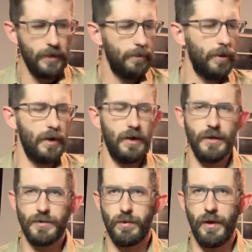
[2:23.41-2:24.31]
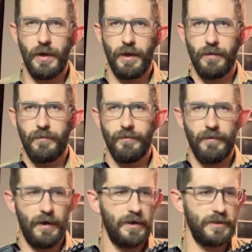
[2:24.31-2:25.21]
but it is running
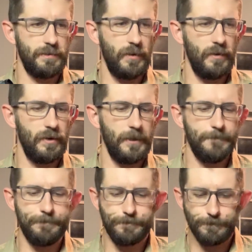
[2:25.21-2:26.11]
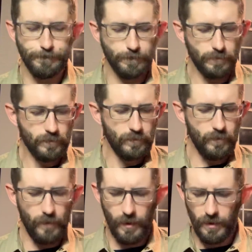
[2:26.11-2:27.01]
very smoothly.
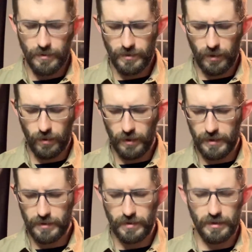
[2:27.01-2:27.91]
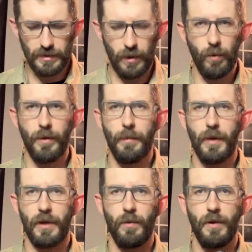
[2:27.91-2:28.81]
So unless just I want to
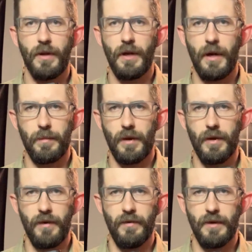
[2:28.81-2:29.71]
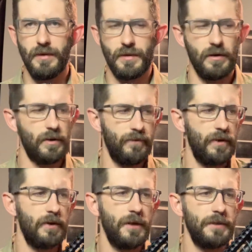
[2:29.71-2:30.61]
monkey with it, I'm going to leave it in its current
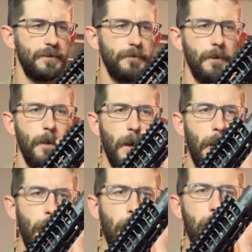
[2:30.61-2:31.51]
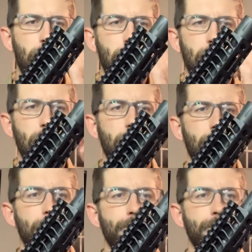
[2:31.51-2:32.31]
configuration. The